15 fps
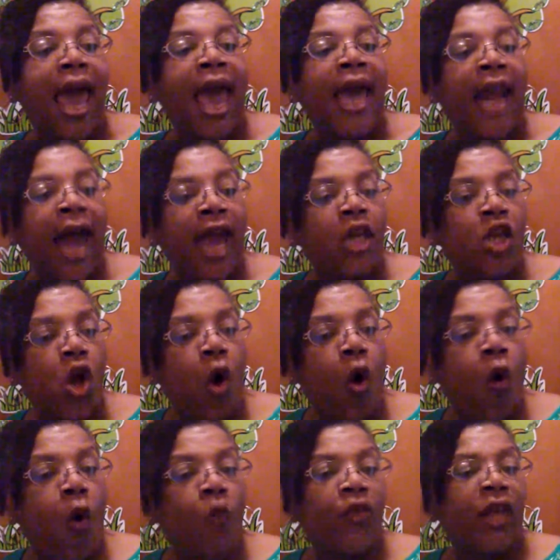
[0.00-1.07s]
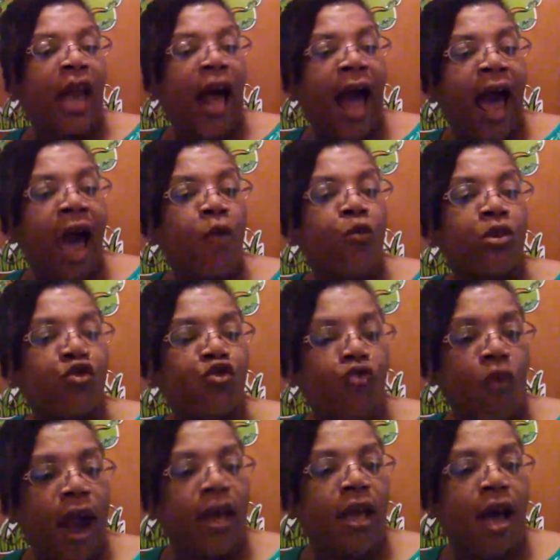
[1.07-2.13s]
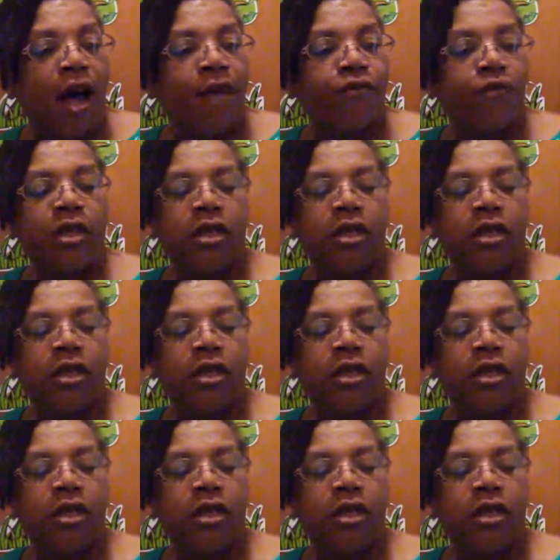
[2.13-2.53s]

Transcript: and I know that I will triumph.